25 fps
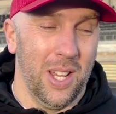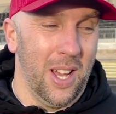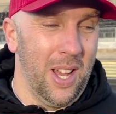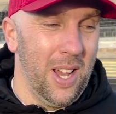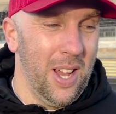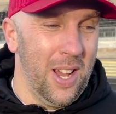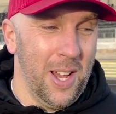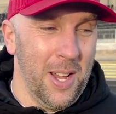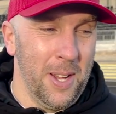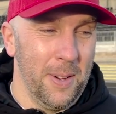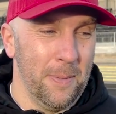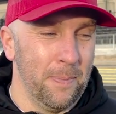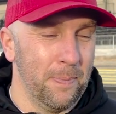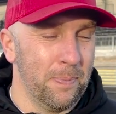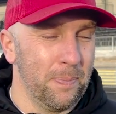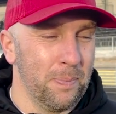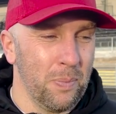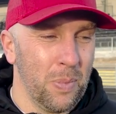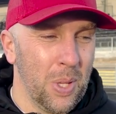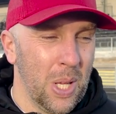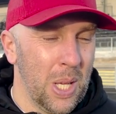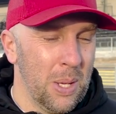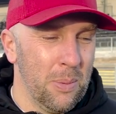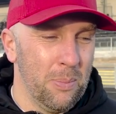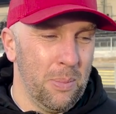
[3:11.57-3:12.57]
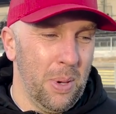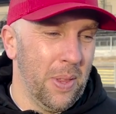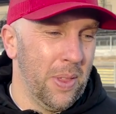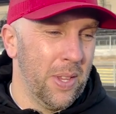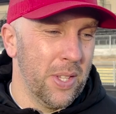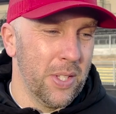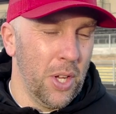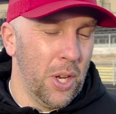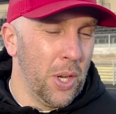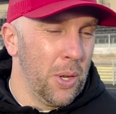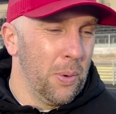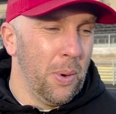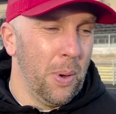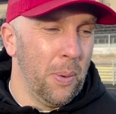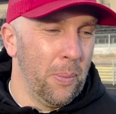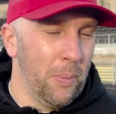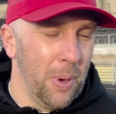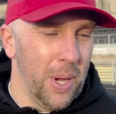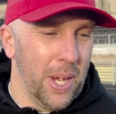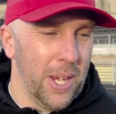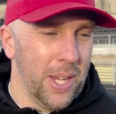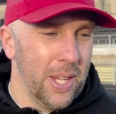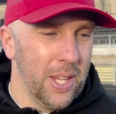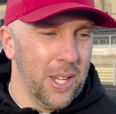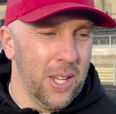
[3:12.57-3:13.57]
But there's only one
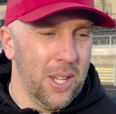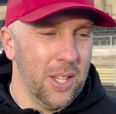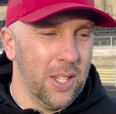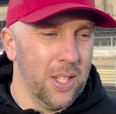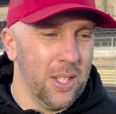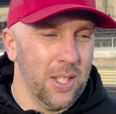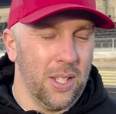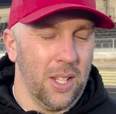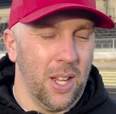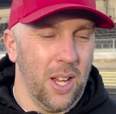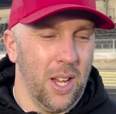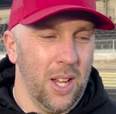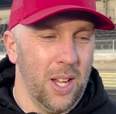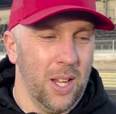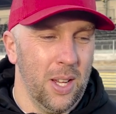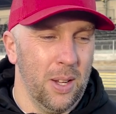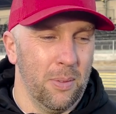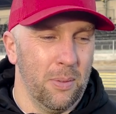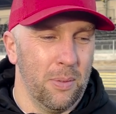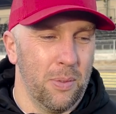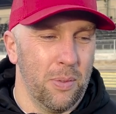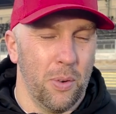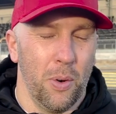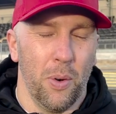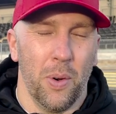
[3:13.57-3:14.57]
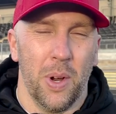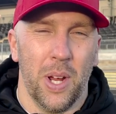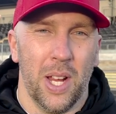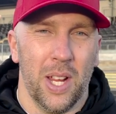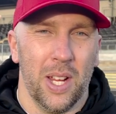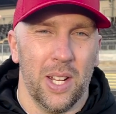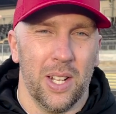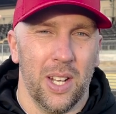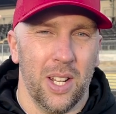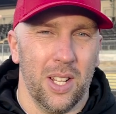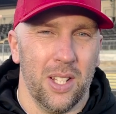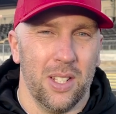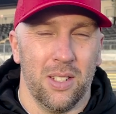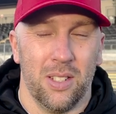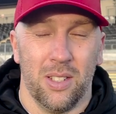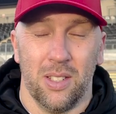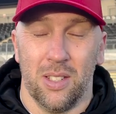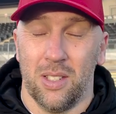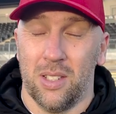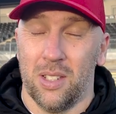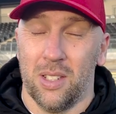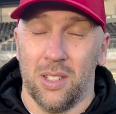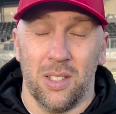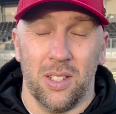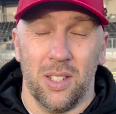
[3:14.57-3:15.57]
way through it, and that's
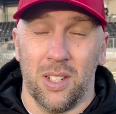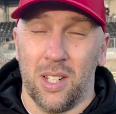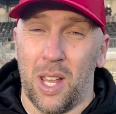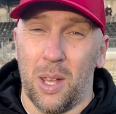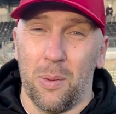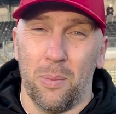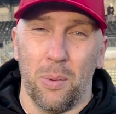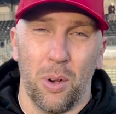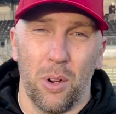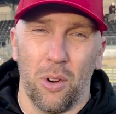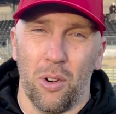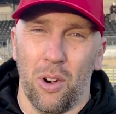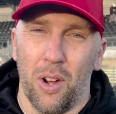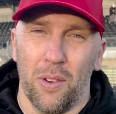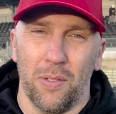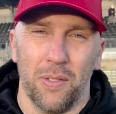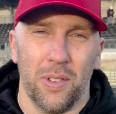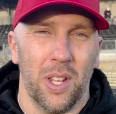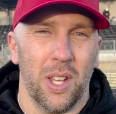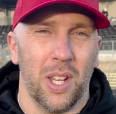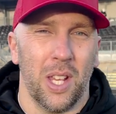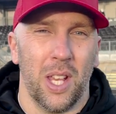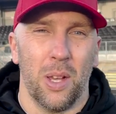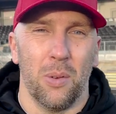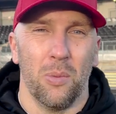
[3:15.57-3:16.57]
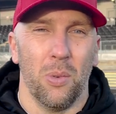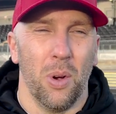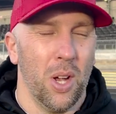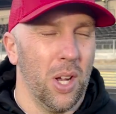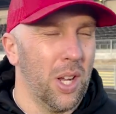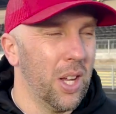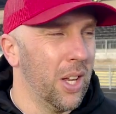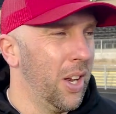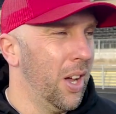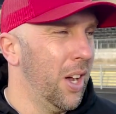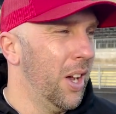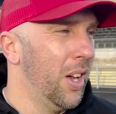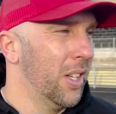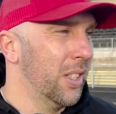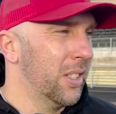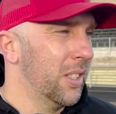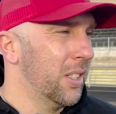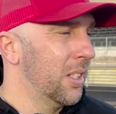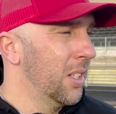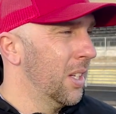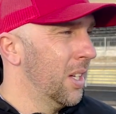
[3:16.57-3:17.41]
to keep on grafting, keep working hard.